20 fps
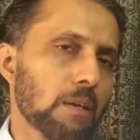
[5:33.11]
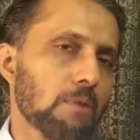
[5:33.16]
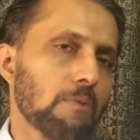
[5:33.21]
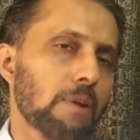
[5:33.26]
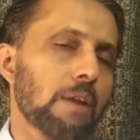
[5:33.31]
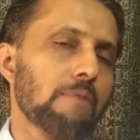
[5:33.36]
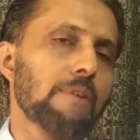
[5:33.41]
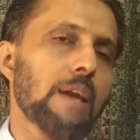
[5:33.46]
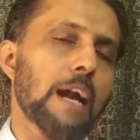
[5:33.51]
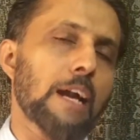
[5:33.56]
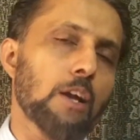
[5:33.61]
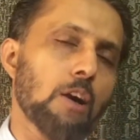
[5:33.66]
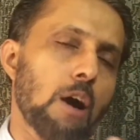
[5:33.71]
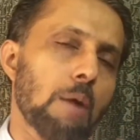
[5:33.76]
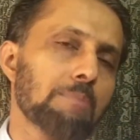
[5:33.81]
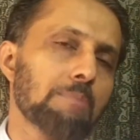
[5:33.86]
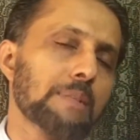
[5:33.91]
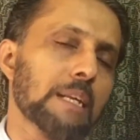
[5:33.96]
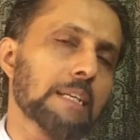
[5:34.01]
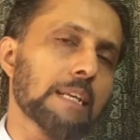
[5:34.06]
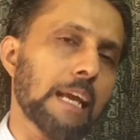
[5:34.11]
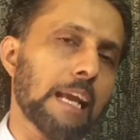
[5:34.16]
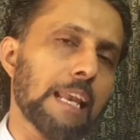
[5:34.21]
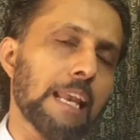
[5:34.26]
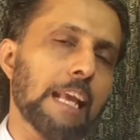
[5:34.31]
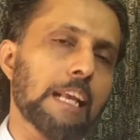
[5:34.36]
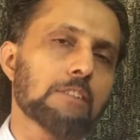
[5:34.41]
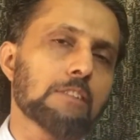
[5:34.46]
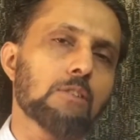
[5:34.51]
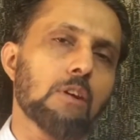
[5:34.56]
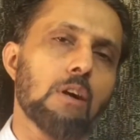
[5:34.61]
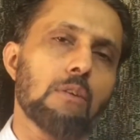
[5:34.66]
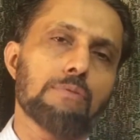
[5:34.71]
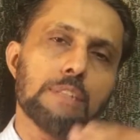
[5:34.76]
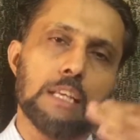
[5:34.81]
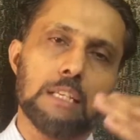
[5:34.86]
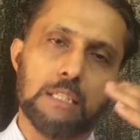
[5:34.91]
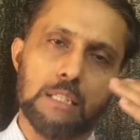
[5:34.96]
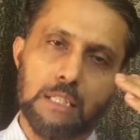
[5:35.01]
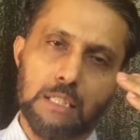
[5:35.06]
when we adopt the techniques of
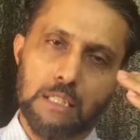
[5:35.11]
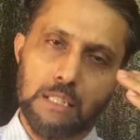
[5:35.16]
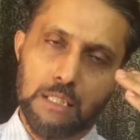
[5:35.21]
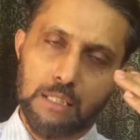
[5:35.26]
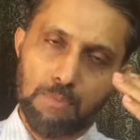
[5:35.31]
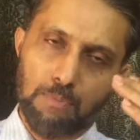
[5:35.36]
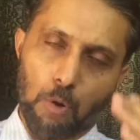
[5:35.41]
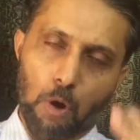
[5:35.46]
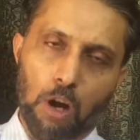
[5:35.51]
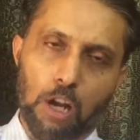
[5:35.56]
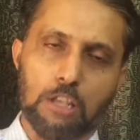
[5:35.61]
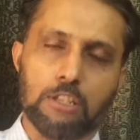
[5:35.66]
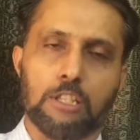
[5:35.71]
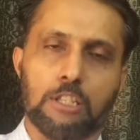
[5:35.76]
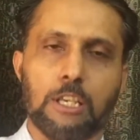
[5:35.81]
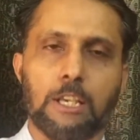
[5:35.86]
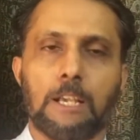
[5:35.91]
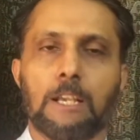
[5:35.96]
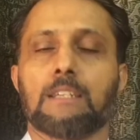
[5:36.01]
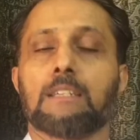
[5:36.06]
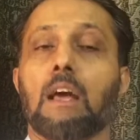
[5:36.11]
this policy,